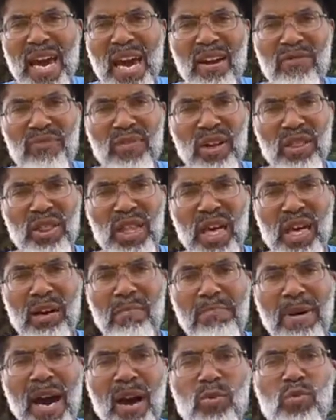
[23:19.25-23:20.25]
everything
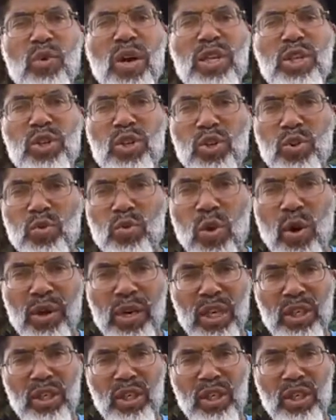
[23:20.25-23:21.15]
about what you want to